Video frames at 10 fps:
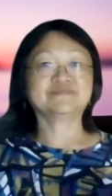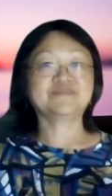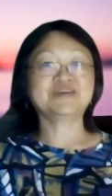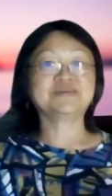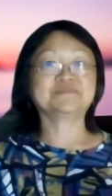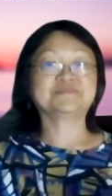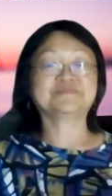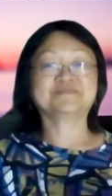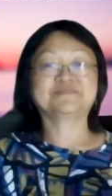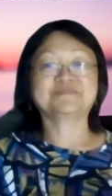right?
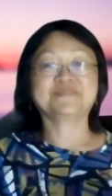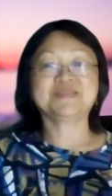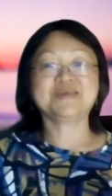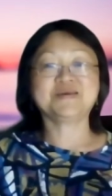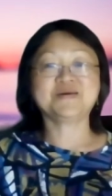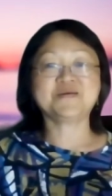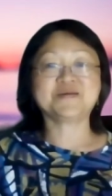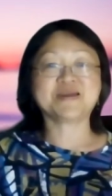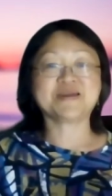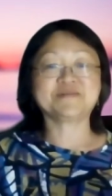
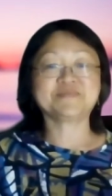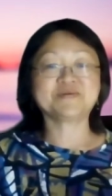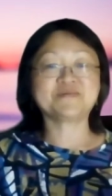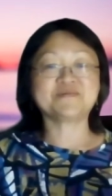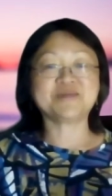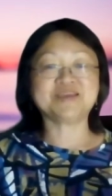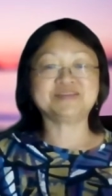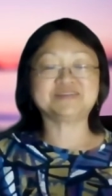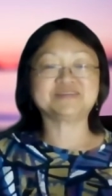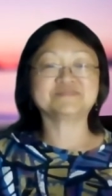Okay,
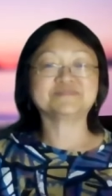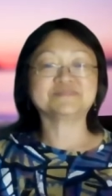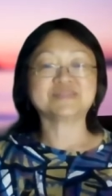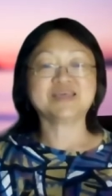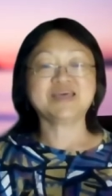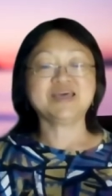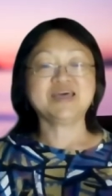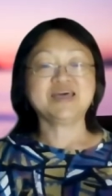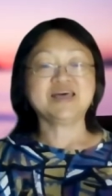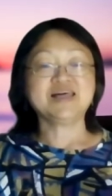great.
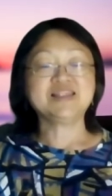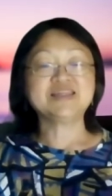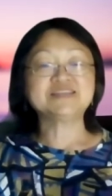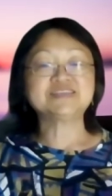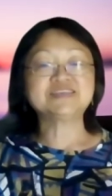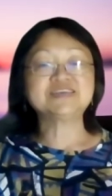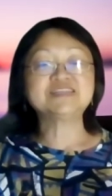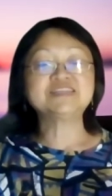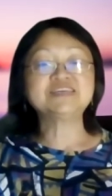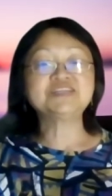Let's
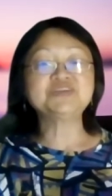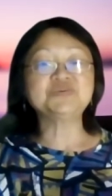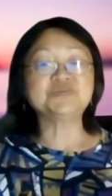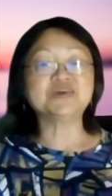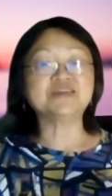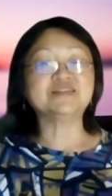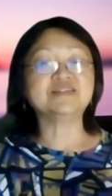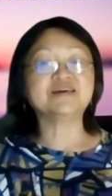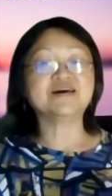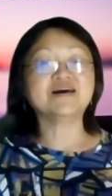continue then
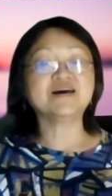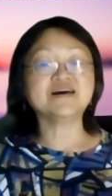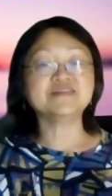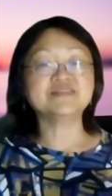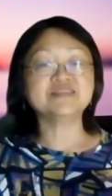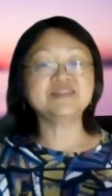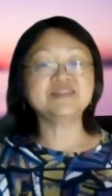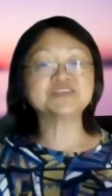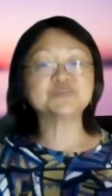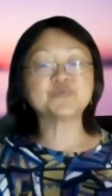on the
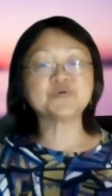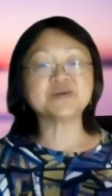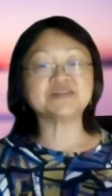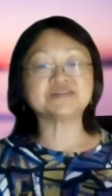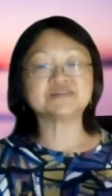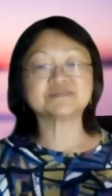next point.